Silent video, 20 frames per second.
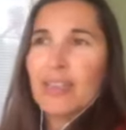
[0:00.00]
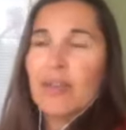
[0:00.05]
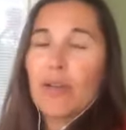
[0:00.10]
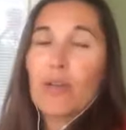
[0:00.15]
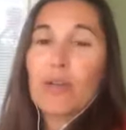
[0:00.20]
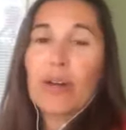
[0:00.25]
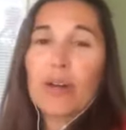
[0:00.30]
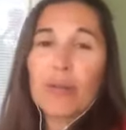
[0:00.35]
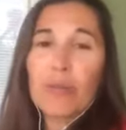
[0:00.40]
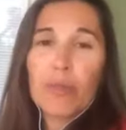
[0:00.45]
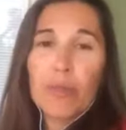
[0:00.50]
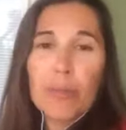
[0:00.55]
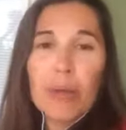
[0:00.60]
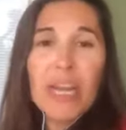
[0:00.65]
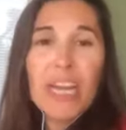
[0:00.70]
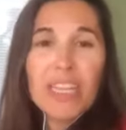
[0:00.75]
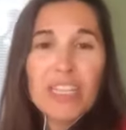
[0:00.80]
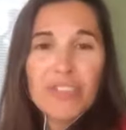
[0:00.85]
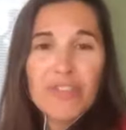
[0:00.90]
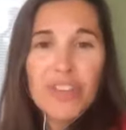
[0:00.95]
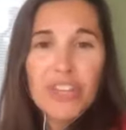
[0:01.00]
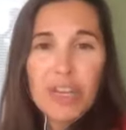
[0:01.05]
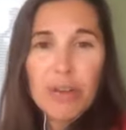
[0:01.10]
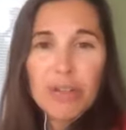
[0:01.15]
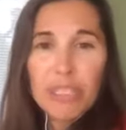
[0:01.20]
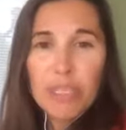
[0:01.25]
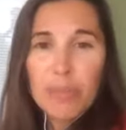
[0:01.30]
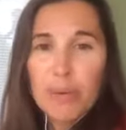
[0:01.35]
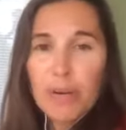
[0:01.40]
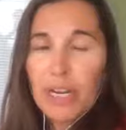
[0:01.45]
we're, we're making this video
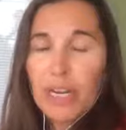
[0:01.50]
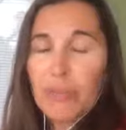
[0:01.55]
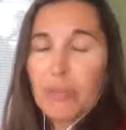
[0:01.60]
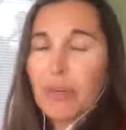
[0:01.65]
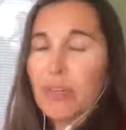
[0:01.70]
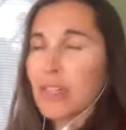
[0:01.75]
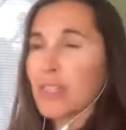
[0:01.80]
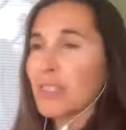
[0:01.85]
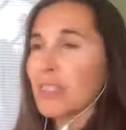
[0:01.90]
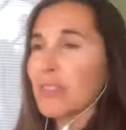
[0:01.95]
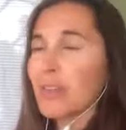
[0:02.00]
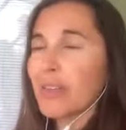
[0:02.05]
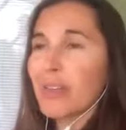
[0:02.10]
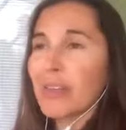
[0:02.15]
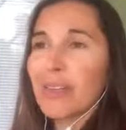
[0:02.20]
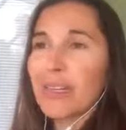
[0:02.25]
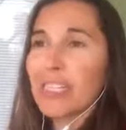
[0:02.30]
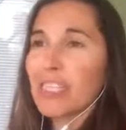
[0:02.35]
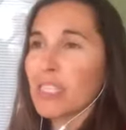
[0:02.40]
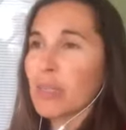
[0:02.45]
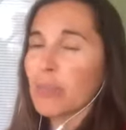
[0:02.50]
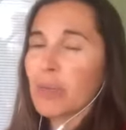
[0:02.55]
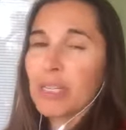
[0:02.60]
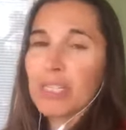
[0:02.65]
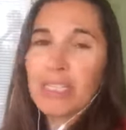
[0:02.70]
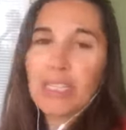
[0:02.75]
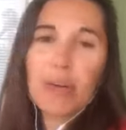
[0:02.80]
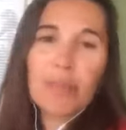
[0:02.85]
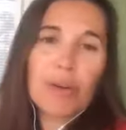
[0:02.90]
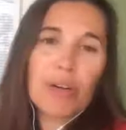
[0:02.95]
at spring, but this could easily be
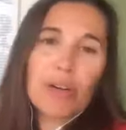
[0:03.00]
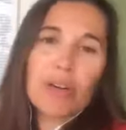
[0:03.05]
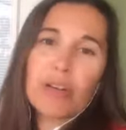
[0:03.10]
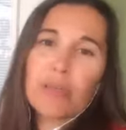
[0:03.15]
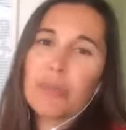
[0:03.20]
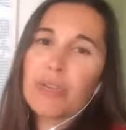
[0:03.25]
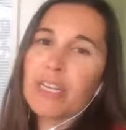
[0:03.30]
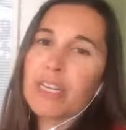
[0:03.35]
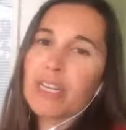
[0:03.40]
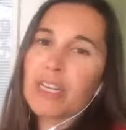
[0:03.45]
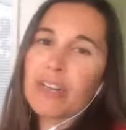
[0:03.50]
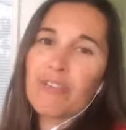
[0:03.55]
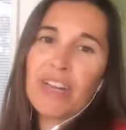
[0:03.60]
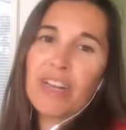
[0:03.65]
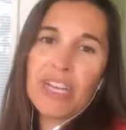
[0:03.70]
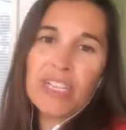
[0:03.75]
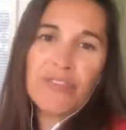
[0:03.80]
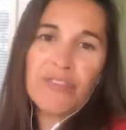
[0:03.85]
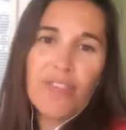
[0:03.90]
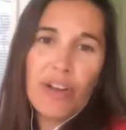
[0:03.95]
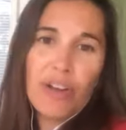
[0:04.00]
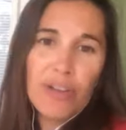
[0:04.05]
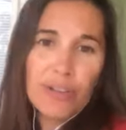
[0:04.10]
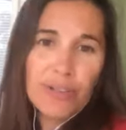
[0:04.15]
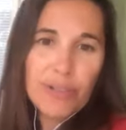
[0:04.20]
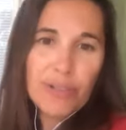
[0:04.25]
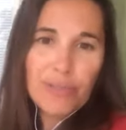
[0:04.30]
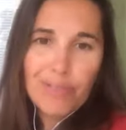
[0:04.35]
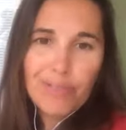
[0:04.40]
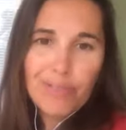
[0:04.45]
summer, the beginning of next
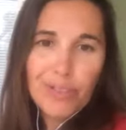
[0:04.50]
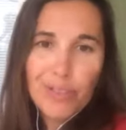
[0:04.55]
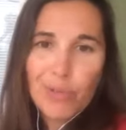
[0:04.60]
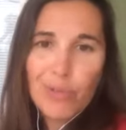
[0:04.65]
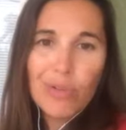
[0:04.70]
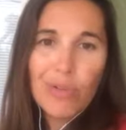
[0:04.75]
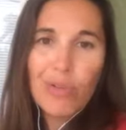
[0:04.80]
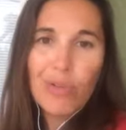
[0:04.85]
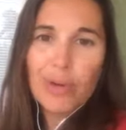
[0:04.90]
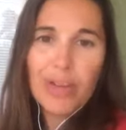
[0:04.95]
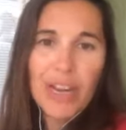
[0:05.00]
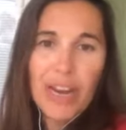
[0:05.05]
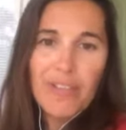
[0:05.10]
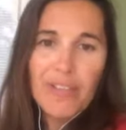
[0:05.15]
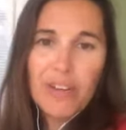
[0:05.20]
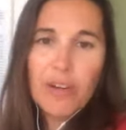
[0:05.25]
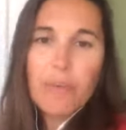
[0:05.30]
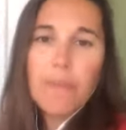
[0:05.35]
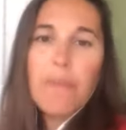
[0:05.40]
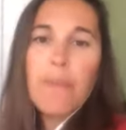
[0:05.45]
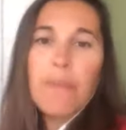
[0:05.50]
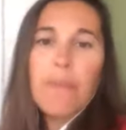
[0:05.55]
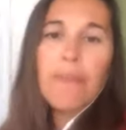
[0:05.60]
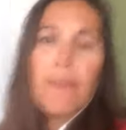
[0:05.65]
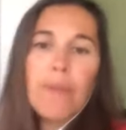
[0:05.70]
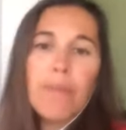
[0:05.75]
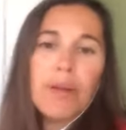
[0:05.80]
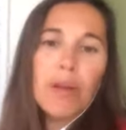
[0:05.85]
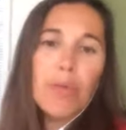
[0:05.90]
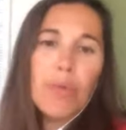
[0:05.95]
fall, school, whatever.
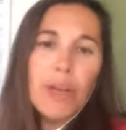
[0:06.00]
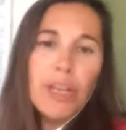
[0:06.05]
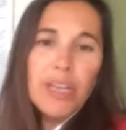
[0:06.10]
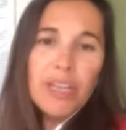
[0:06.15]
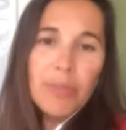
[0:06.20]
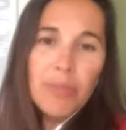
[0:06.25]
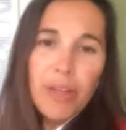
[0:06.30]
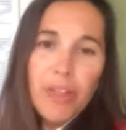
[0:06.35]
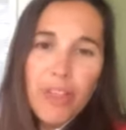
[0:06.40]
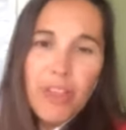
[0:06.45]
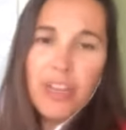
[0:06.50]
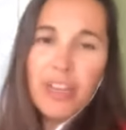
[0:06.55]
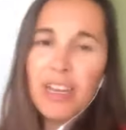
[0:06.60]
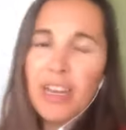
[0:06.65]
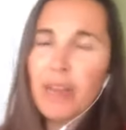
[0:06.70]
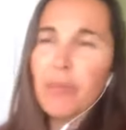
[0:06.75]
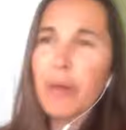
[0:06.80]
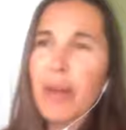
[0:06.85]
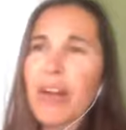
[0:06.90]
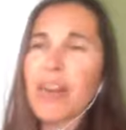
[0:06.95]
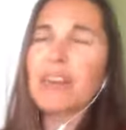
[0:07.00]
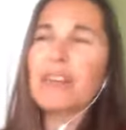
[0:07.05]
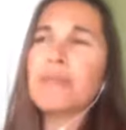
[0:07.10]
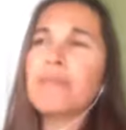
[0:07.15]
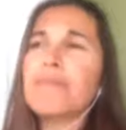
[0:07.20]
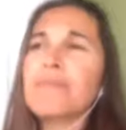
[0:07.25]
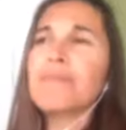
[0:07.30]
But I want you to be thinking about